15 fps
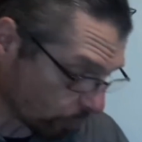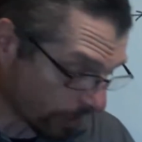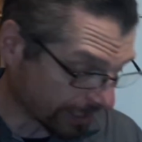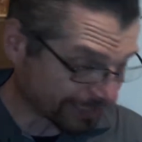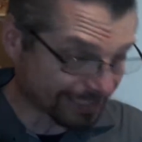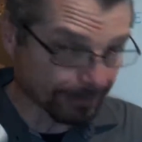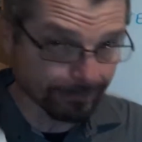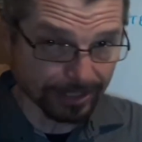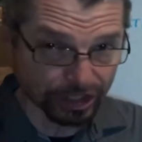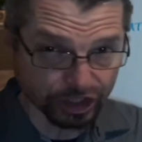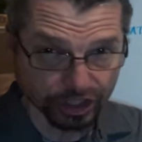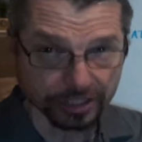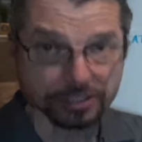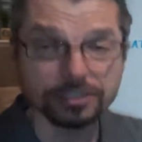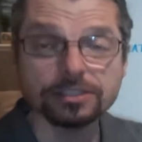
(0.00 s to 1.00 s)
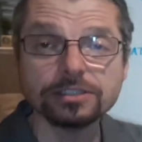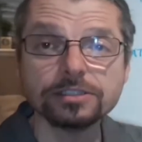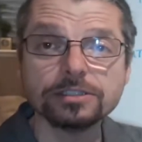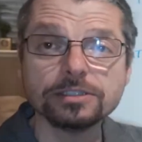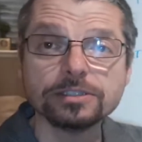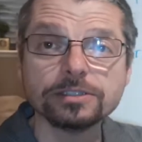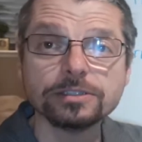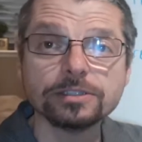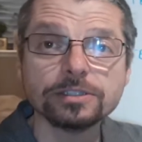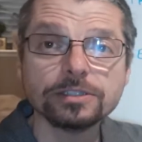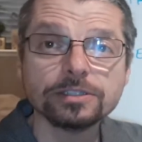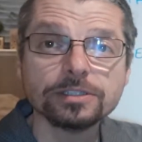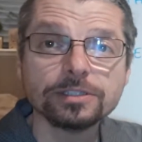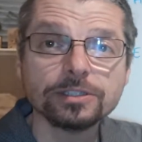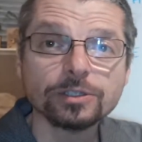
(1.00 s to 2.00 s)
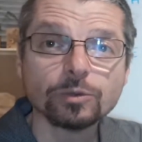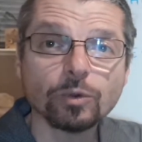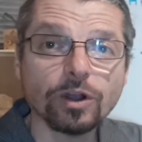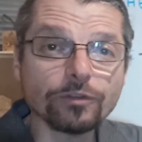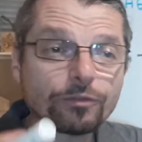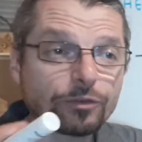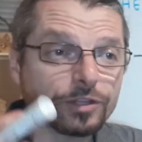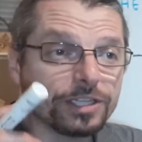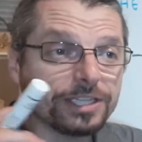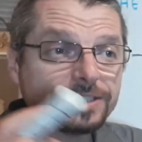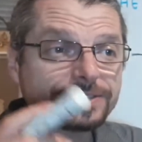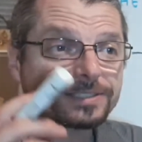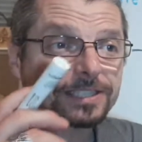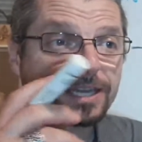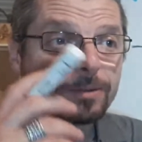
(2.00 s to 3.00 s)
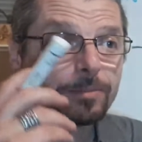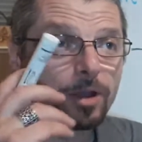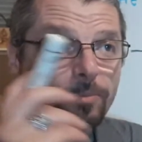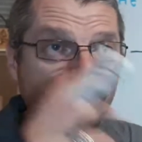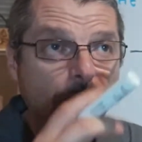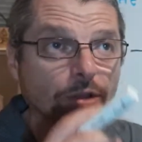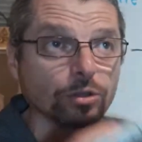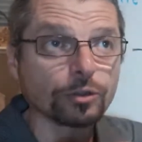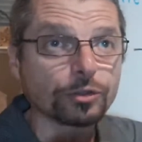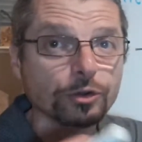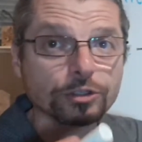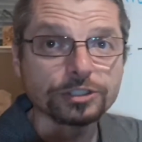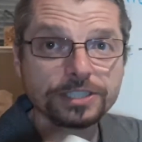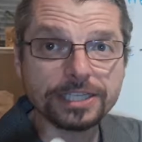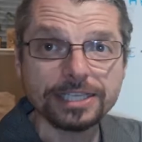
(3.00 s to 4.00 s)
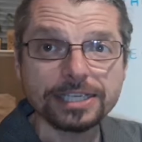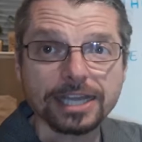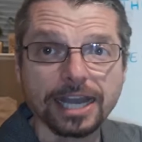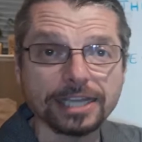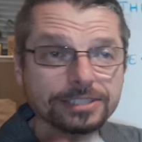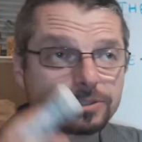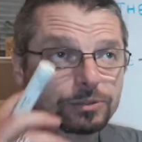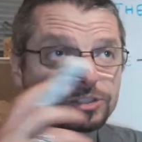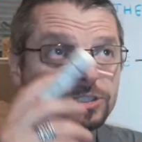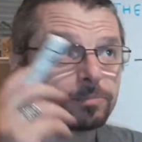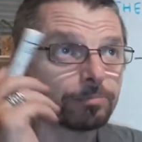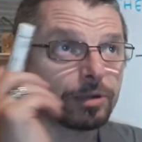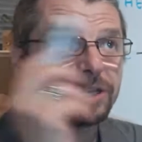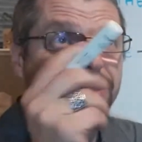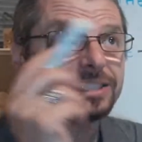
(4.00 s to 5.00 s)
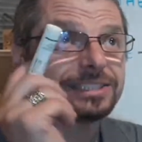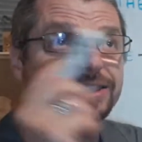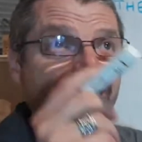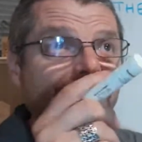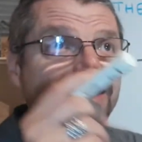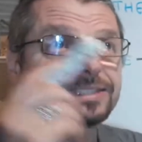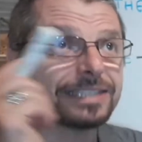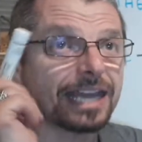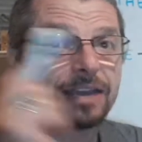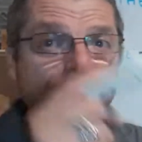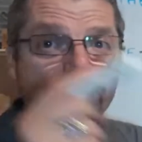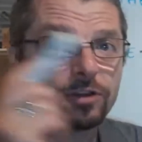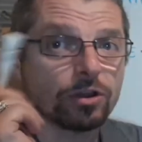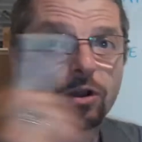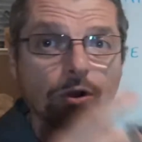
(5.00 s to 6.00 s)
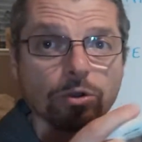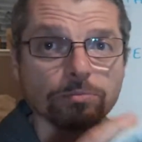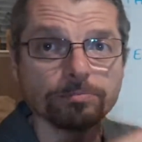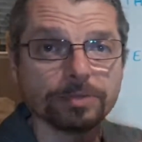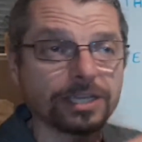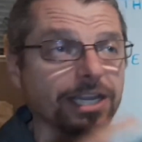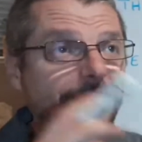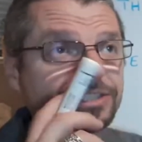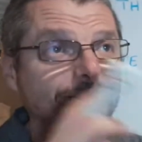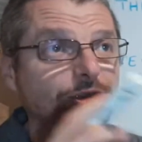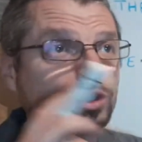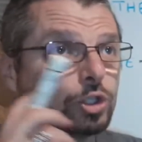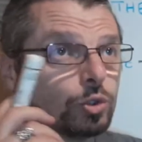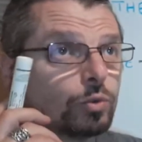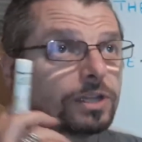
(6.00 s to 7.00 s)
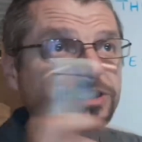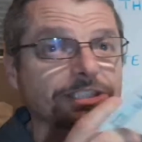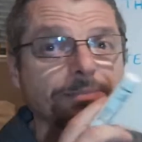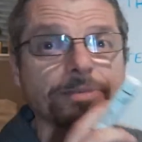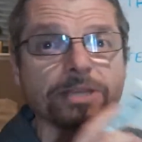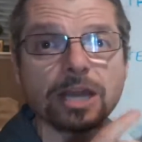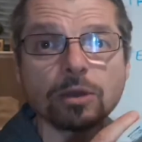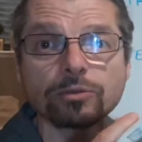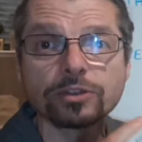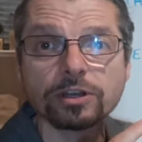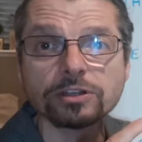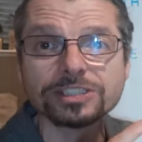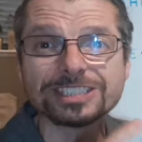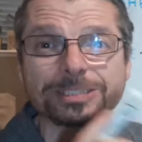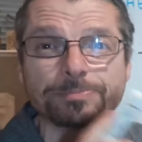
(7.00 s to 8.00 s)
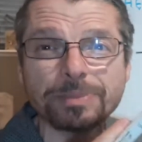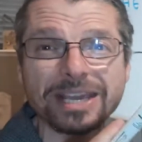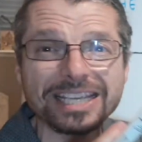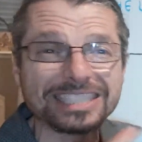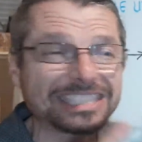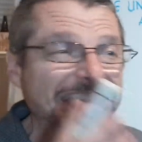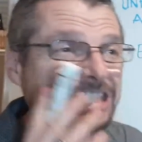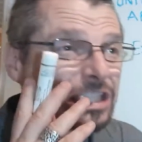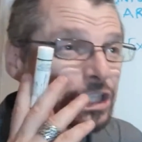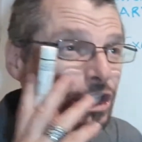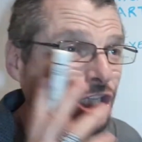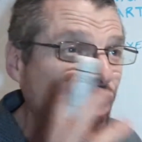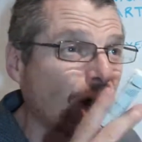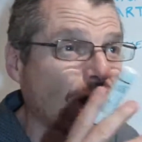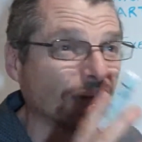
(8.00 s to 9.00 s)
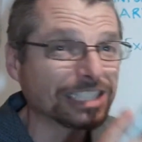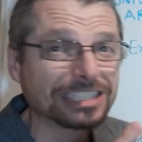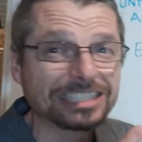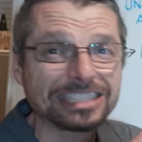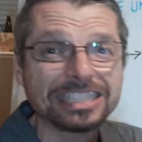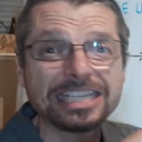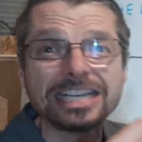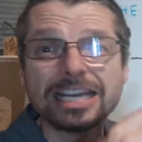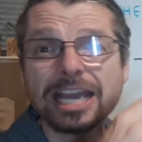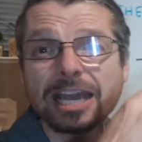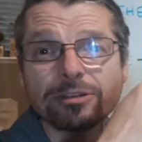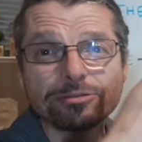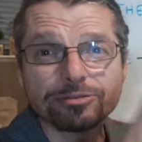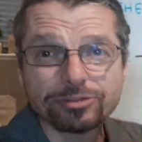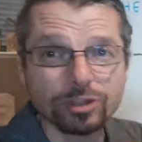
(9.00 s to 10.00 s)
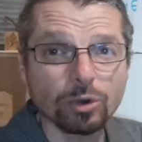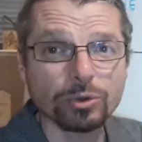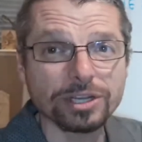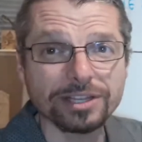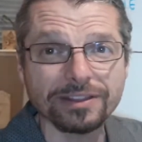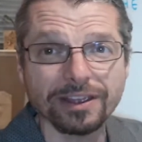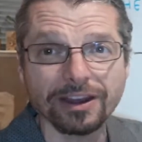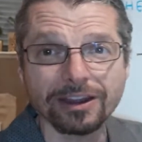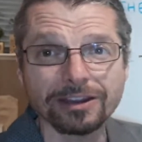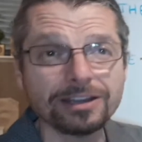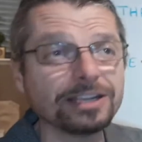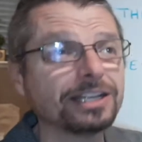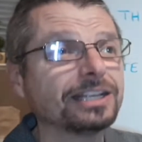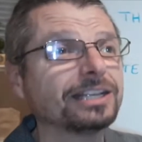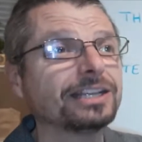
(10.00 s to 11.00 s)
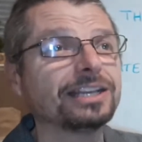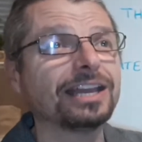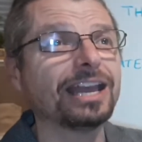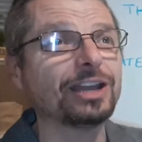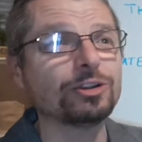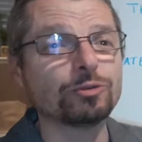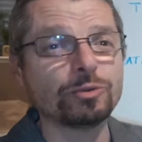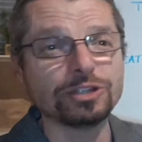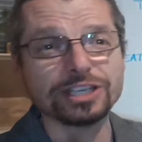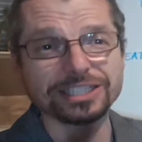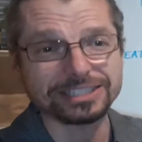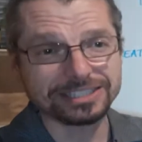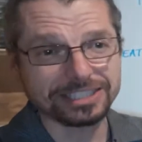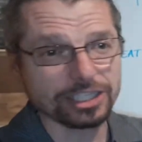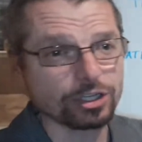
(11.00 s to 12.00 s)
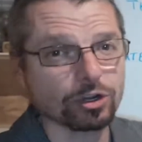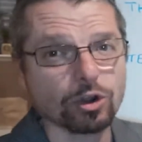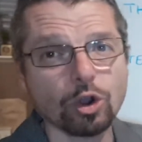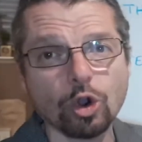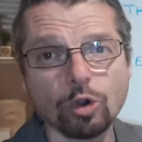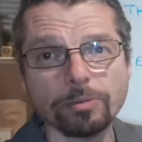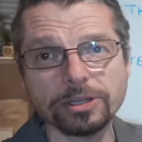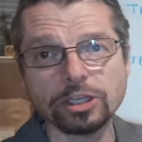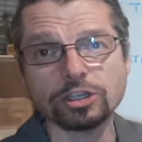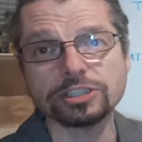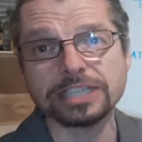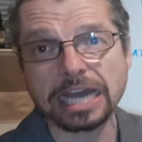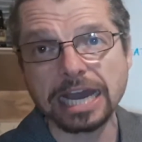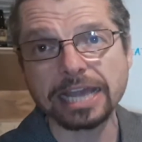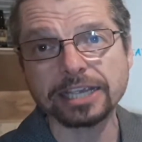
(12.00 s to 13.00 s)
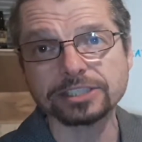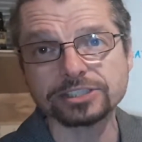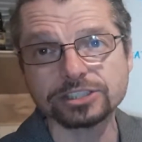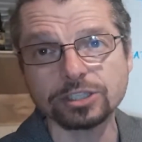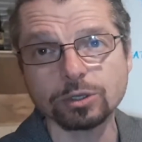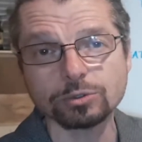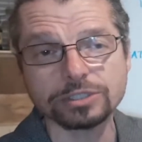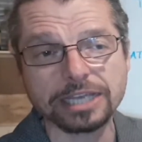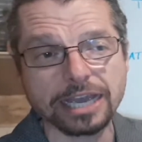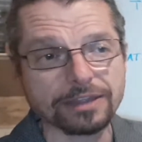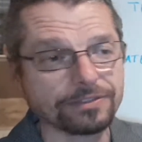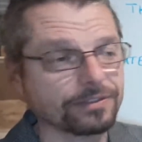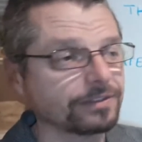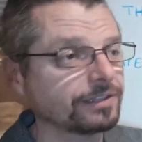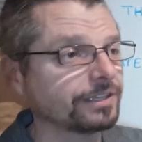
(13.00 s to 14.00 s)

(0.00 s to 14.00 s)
What is the mission? Well, for these Apollo 13 guys, it was to bring these guys effing home, because who wants to be out there in space lost and floating there, and when you can see your home and you're dying a slow death?